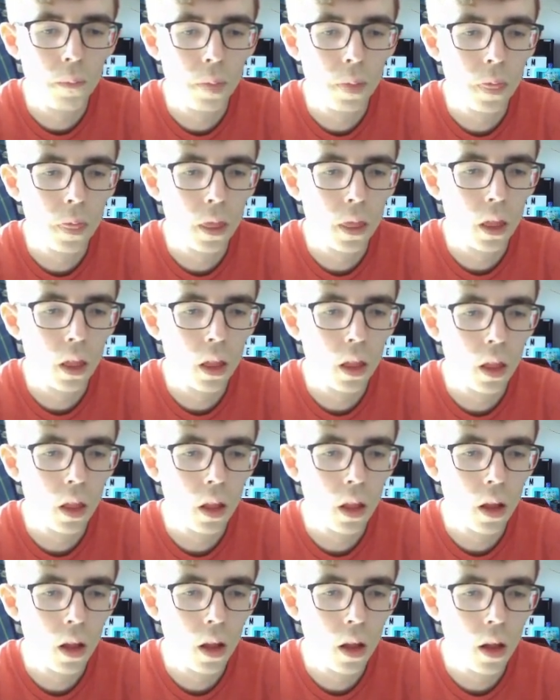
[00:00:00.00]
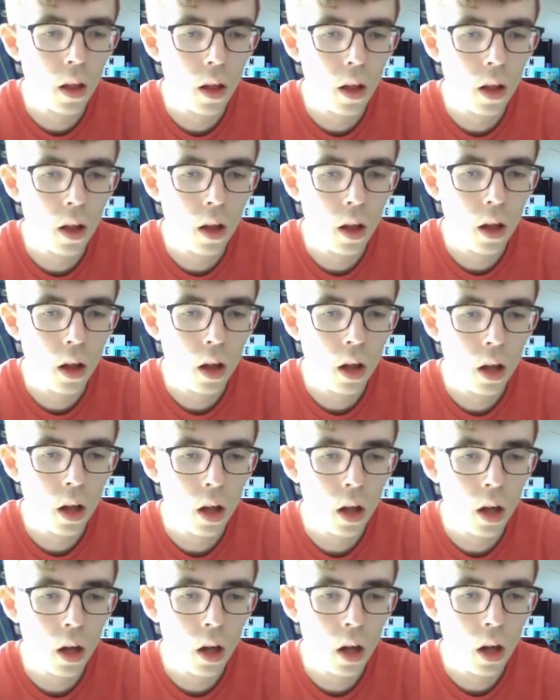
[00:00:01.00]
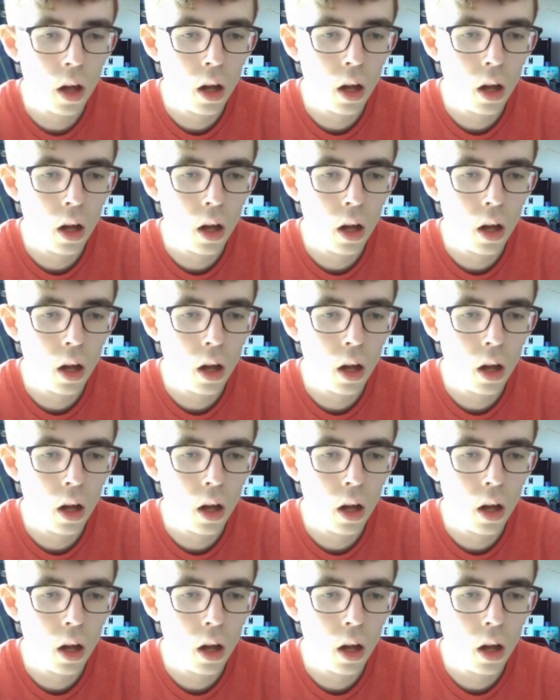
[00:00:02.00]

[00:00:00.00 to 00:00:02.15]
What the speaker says: No one is speaking in this clip.